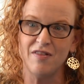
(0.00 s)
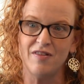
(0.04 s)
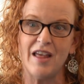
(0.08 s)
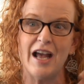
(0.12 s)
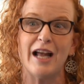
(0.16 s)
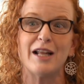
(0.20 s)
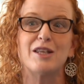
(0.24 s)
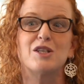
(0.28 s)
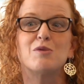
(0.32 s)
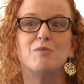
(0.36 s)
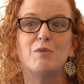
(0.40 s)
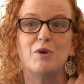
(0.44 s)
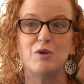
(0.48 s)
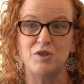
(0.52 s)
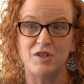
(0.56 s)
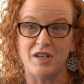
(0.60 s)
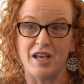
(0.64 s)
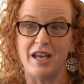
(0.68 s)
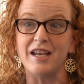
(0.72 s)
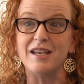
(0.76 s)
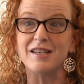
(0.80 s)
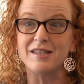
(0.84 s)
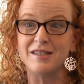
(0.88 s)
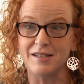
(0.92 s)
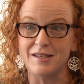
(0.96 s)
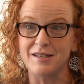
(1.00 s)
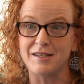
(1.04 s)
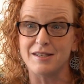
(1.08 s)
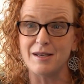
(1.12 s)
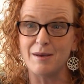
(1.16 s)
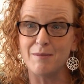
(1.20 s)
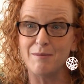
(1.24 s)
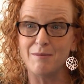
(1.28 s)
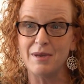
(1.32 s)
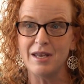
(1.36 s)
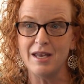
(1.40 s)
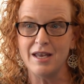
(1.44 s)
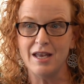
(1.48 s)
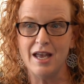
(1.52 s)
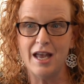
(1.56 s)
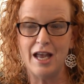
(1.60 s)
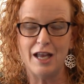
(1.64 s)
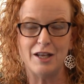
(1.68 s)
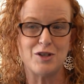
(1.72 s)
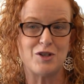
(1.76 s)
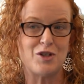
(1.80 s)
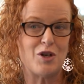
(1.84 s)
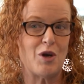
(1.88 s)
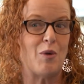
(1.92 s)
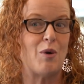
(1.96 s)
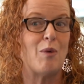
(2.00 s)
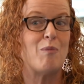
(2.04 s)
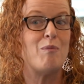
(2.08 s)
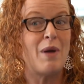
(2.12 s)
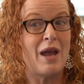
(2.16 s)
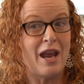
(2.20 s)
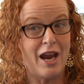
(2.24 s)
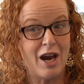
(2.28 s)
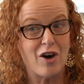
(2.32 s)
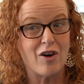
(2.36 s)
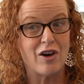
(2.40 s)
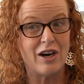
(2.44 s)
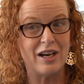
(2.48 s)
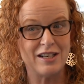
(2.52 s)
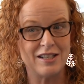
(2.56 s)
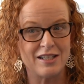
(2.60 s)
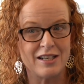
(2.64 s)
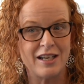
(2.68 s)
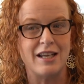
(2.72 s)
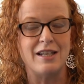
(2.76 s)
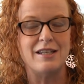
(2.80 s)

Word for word: That's mosaicism. And so a parent